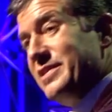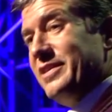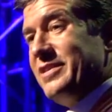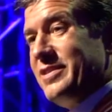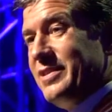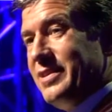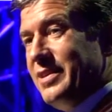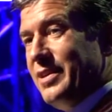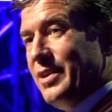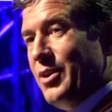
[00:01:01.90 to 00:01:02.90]
business,
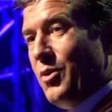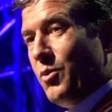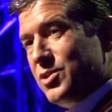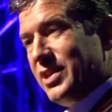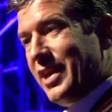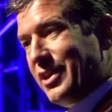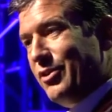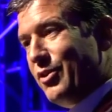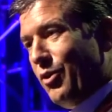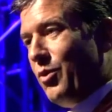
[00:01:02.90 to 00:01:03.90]
we're
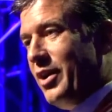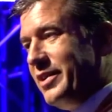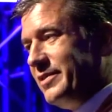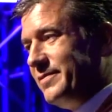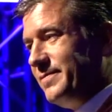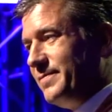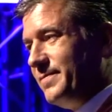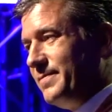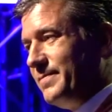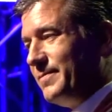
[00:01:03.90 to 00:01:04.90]
saying, you know what?
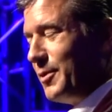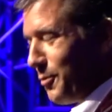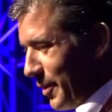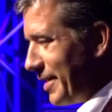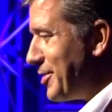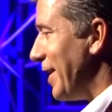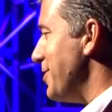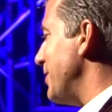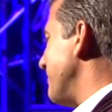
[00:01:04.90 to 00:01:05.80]
We're going to change